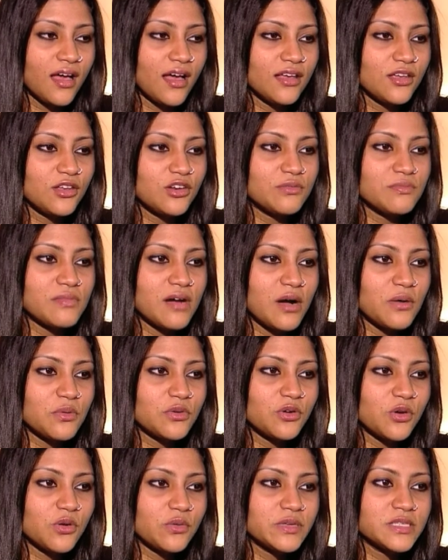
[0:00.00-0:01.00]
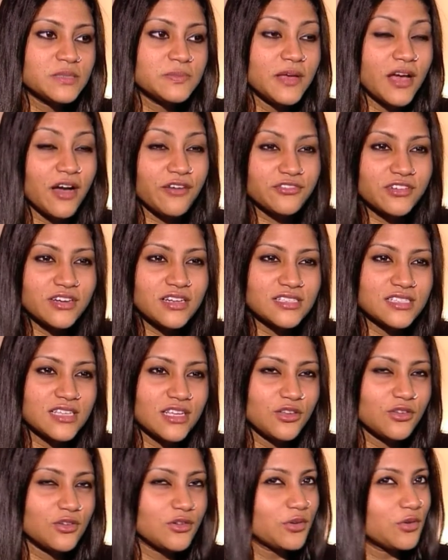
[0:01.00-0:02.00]
you know, Ma would always be after us
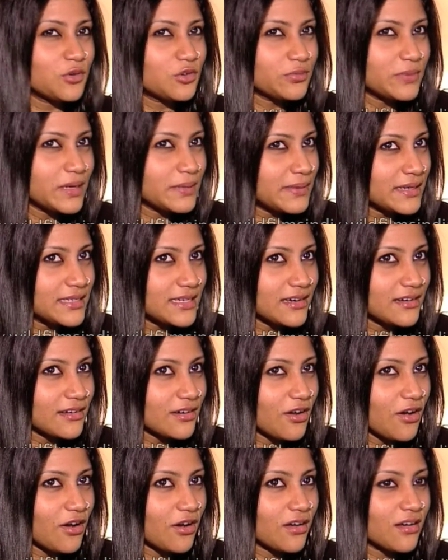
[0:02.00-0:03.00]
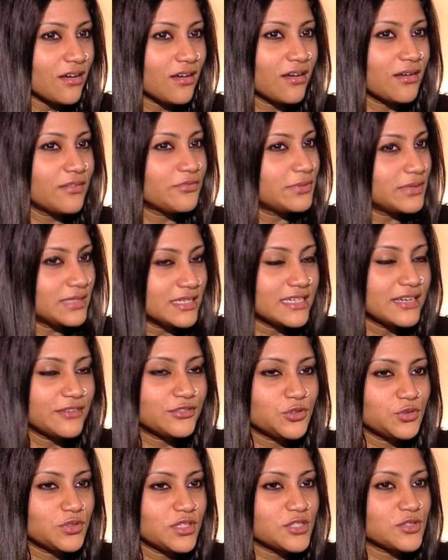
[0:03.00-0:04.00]
saying, you know, go to bed by 10 o'clock if we didn't have
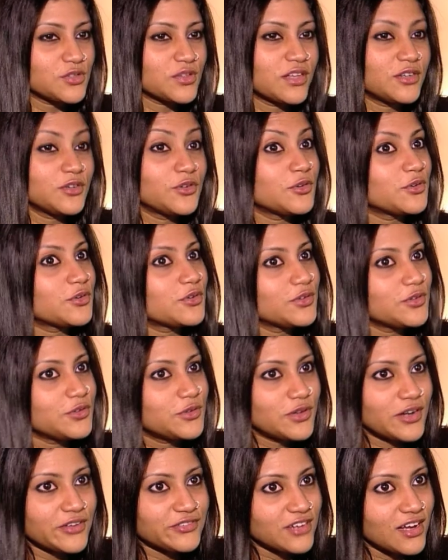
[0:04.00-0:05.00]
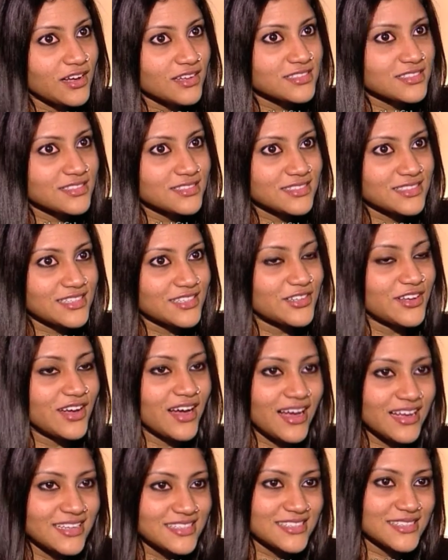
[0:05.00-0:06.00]
shooting, so that, you know, you don't have dark circles under your
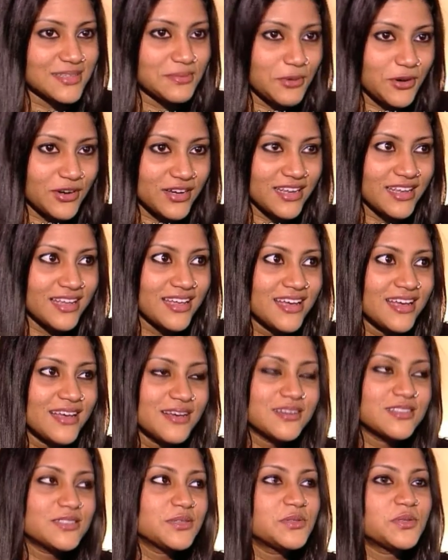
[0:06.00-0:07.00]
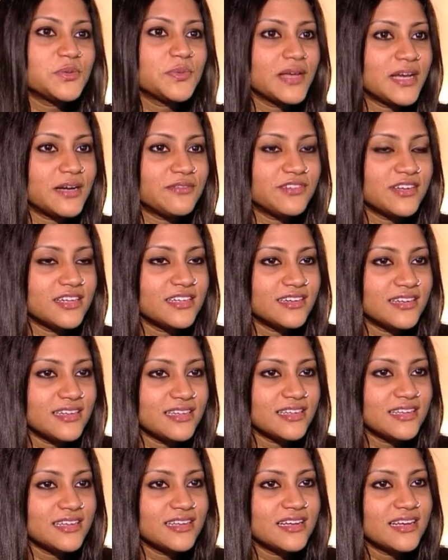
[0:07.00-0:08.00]
eyes in the morning, because we used to wake up very
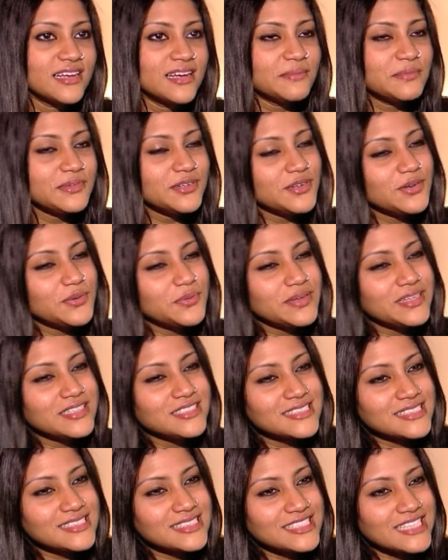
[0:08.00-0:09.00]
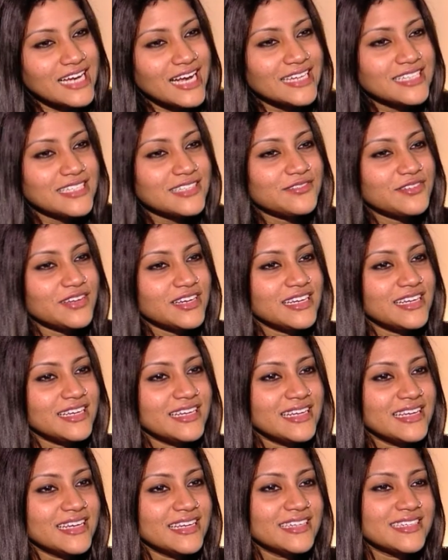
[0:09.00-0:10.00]
early. But, you know, we just chatted very
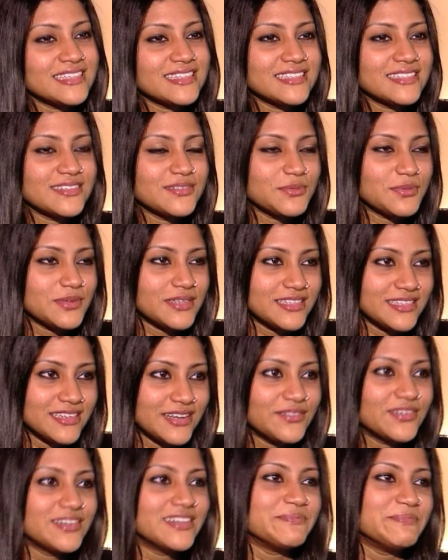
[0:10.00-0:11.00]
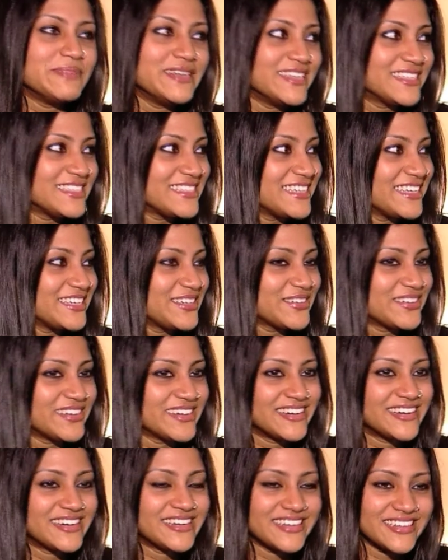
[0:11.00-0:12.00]
late, and, you know, we'd never be listening to
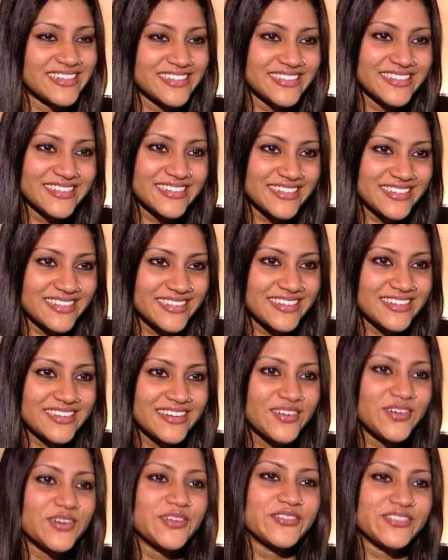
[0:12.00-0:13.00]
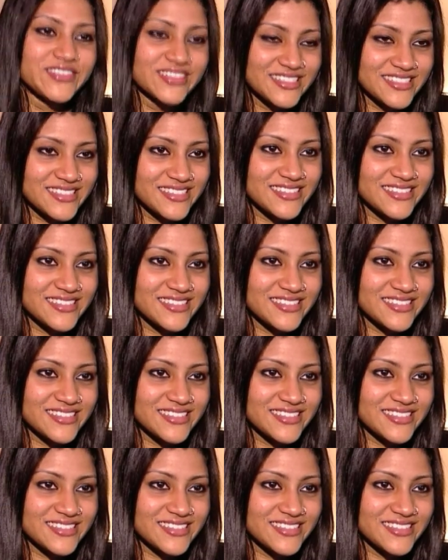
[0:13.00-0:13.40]
her and all of this.